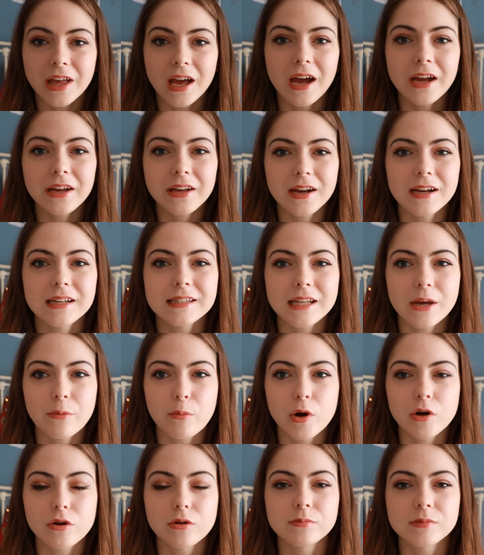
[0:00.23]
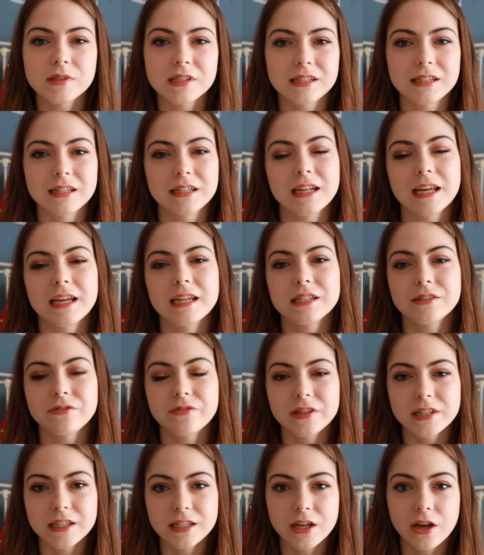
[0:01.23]
Hi guys, and welcome to today's
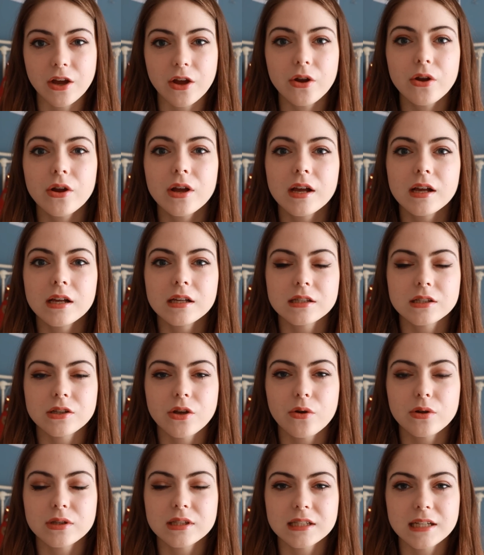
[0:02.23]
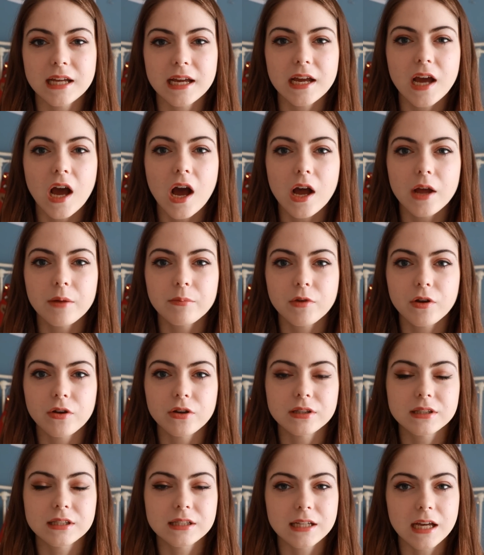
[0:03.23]
video. So today I'm
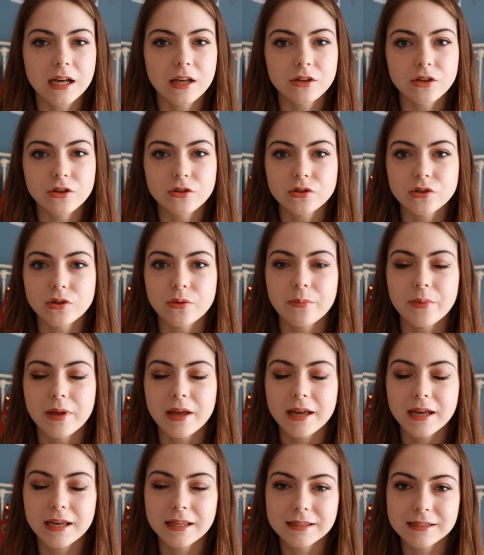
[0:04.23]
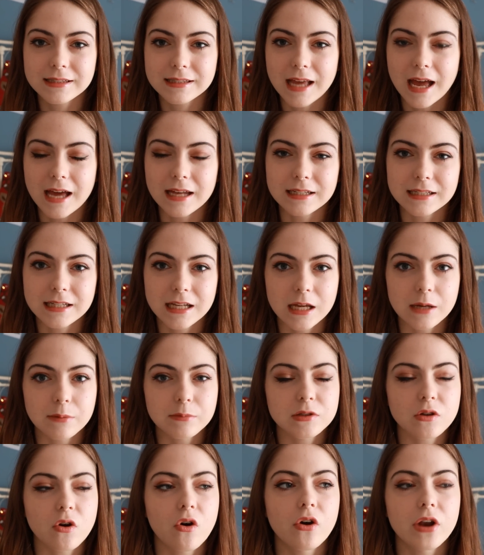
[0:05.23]
going to tell you some hints and
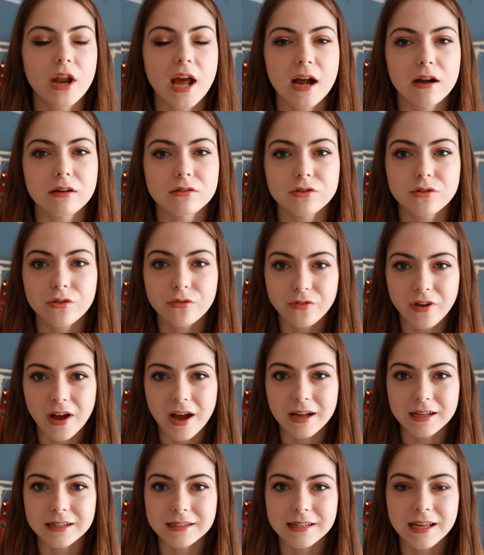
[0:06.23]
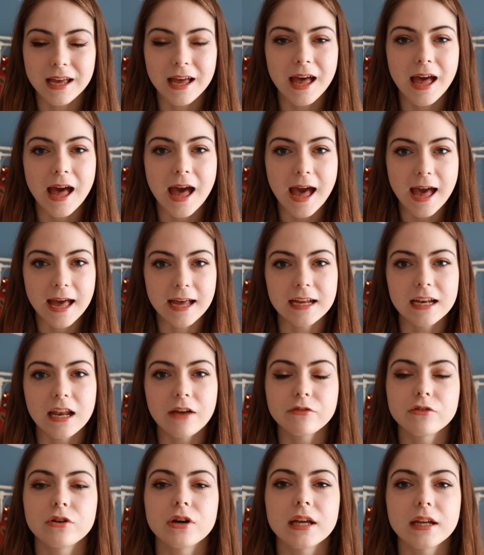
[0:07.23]
tips on how to revise
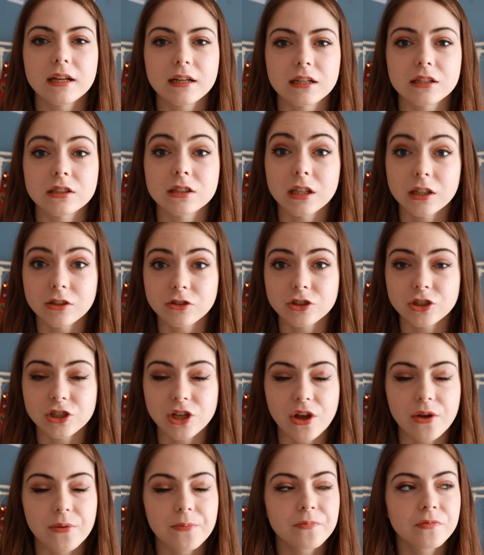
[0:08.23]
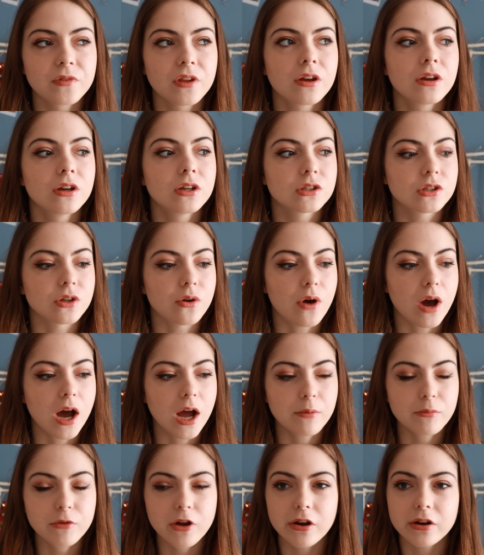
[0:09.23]
A-level English literature. So
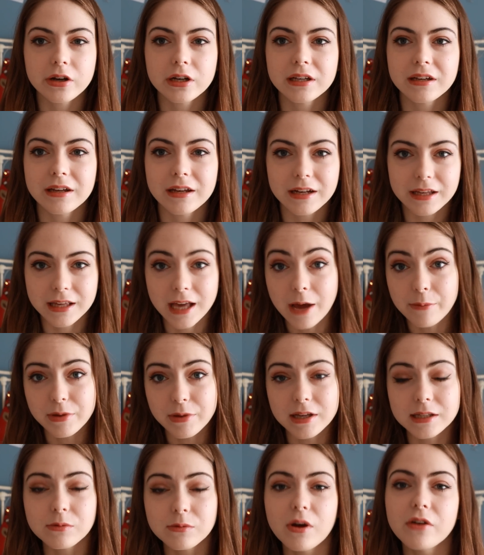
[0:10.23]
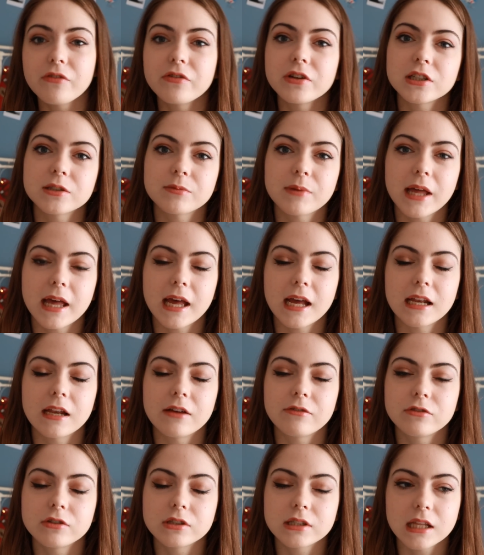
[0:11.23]
I'm currently in a gap year, so I finished my
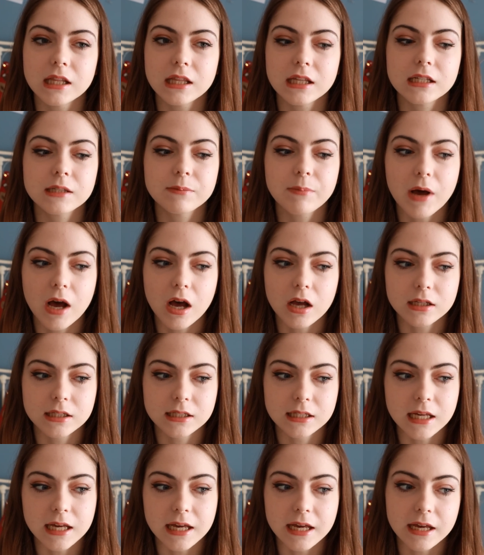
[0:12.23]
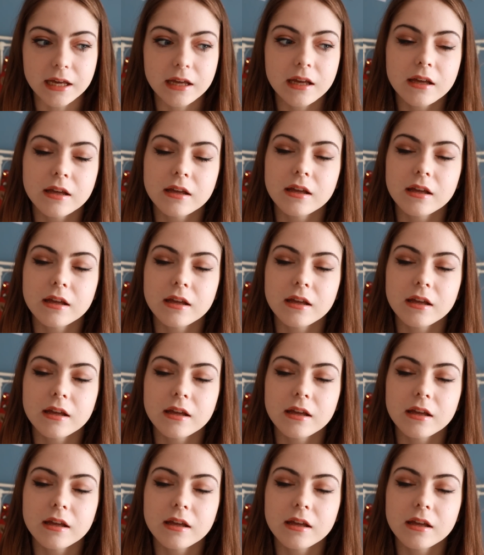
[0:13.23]
A-levels this past year,